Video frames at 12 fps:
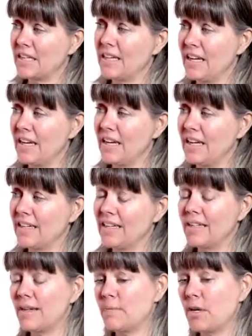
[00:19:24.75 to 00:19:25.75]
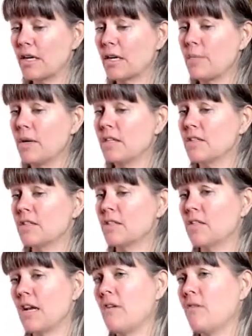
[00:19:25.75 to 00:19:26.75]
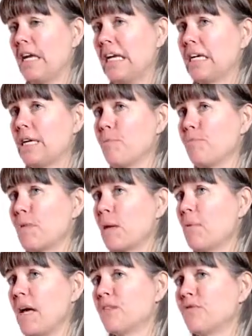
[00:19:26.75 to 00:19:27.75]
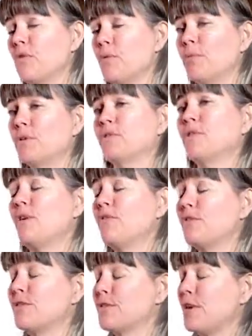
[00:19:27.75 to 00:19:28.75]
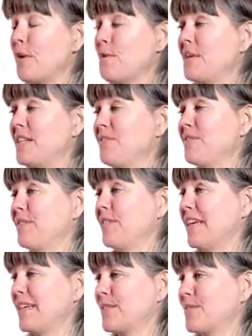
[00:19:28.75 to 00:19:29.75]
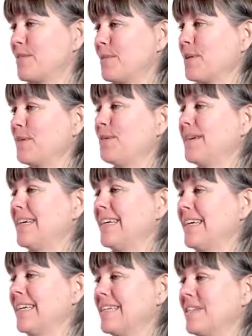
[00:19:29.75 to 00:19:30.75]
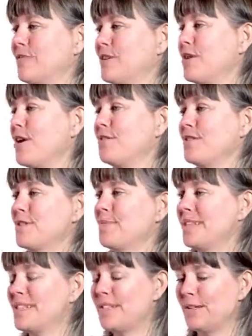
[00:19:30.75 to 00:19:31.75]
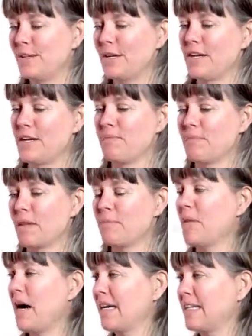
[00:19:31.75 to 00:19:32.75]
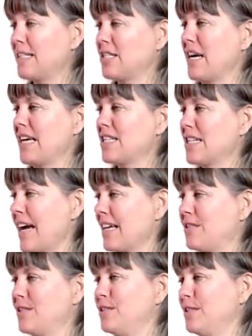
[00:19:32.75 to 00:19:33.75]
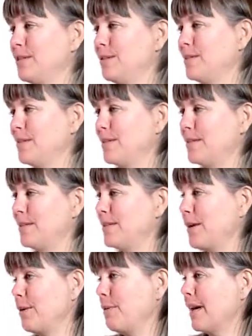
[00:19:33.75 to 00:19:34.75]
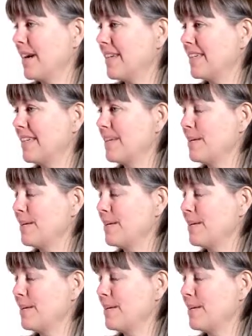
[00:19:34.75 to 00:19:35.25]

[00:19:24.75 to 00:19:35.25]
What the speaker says: Yeah. And then Merkaba is such a lovely platform because it offers so many different things, from the cooking and different nourishment to mind change attitude to the yoga